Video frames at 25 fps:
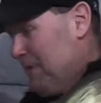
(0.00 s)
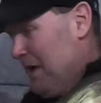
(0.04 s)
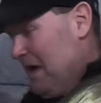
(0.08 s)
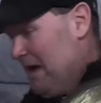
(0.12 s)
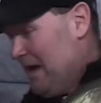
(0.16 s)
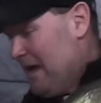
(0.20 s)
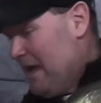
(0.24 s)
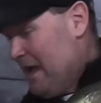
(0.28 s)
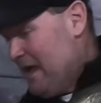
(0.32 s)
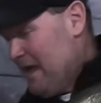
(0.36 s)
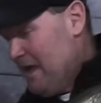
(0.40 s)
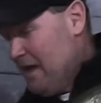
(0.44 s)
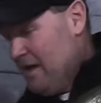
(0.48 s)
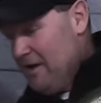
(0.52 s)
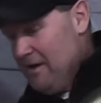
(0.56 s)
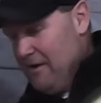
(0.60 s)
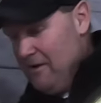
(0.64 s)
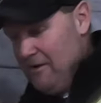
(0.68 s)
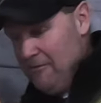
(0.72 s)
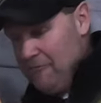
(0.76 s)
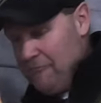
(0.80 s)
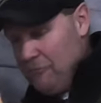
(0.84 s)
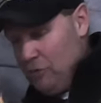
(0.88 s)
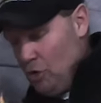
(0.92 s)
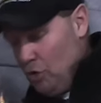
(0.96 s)
big
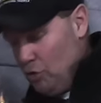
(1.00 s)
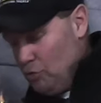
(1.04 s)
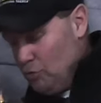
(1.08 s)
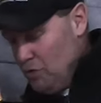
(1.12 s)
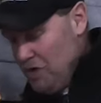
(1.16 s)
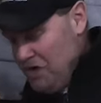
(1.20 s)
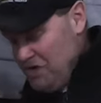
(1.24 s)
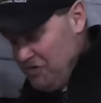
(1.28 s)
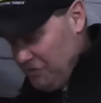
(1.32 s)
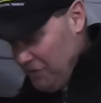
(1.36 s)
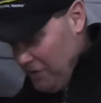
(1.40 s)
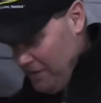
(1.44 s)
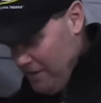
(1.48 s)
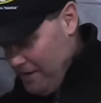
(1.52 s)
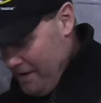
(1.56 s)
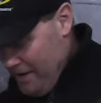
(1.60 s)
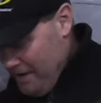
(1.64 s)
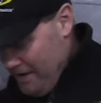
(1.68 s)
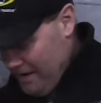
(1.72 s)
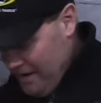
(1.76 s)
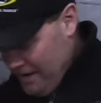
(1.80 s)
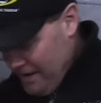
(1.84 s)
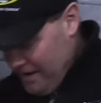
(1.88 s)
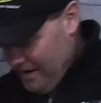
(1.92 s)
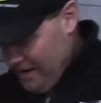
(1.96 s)
for a reason.
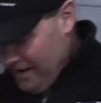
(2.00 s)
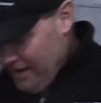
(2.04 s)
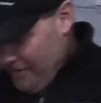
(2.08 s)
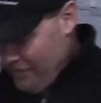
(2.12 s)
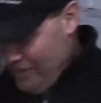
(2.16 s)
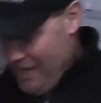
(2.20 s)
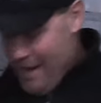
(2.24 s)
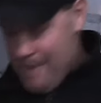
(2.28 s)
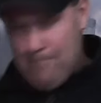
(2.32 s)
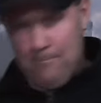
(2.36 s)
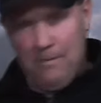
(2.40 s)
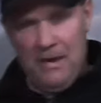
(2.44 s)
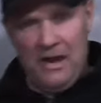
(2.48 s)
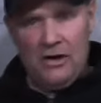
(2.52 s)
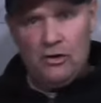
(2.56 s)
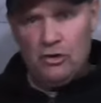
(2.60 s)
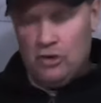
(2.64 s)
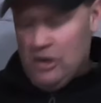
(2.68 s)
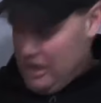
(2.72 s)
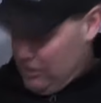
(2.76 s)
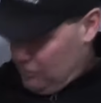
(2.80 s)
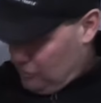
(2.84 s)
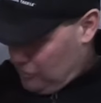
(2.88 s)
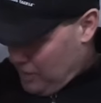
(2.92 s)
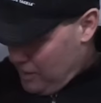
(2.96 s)
And that bait
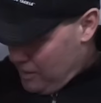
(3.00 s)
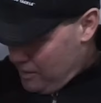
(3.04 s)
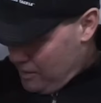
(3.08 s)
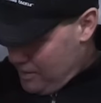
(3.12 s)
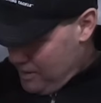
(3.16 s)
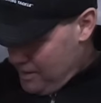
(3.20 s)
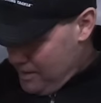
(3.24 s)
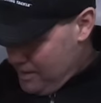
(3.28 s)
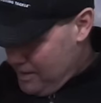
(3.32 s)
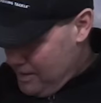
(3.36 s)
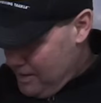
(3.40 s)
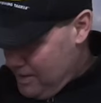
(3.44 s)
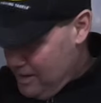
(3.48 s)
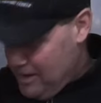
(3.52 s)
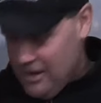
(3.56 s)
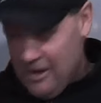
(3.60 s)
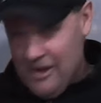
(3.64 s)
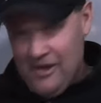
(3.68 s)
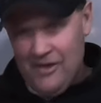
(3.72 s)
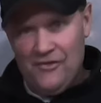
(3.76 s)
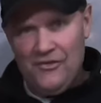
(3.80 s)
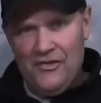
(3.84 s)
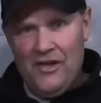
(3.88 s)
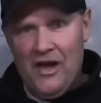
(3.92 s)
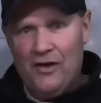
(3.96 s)
right there,
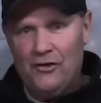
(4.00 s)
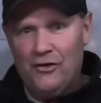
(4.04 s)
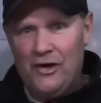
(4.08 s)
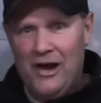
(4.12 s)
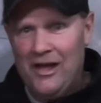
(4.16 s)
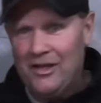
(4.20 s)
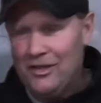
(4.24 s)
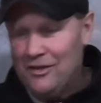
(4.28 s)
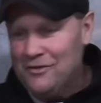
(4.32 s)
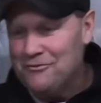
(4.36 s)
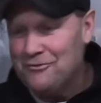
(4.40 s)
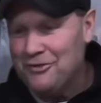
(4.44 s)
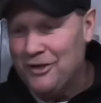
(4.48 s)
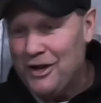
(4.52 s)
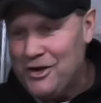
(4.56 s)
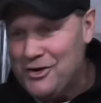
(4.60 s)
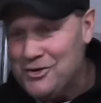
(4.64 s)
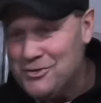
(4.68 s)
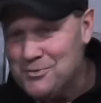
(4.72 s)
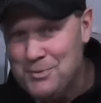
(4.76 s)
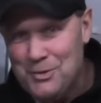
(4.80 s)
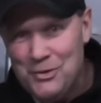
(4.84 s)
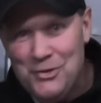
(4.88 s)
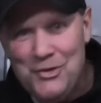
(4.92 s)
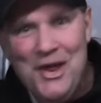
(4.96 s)
that Rattl'n Flyer
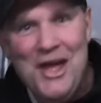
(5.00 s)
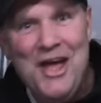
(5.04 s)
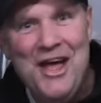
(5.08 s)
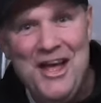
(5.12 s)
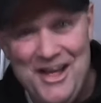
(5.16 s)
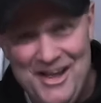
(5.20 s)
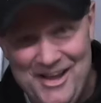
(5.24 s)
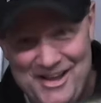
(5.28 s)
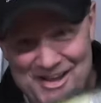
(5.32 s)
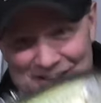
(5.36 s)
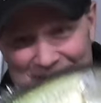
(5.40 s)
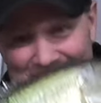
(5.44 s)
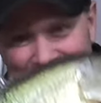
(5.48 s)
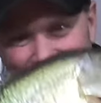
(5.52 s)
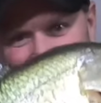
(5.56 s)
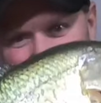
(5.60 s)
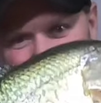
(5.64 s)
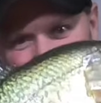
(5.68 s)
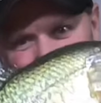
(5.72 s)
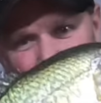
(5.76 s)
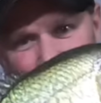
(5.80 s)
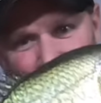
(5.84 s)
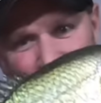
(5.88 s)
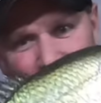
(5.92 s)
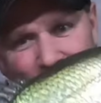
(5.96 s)
spoon, that
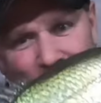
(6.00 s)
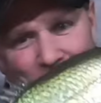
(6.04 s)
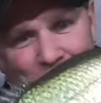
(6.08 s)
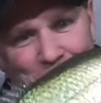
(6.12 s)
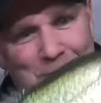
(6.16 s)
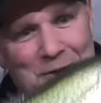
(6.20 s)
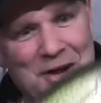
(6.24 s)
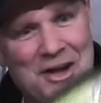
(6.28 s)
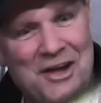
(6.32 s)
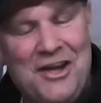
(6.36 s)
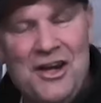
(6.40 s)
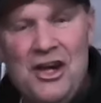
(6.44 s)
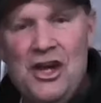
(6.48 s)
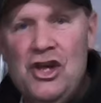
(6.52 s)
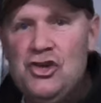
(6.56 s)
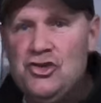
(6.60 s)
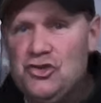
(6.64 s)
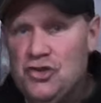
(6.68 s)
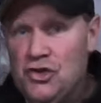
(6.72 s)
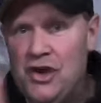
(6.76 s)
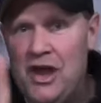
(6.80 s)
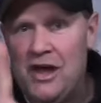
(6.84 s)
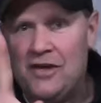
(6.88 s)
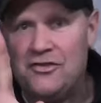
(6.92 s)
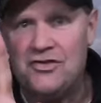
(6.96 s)
triggered him. So
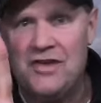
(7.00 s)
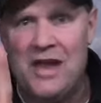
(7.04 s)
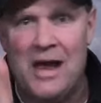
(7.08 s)
next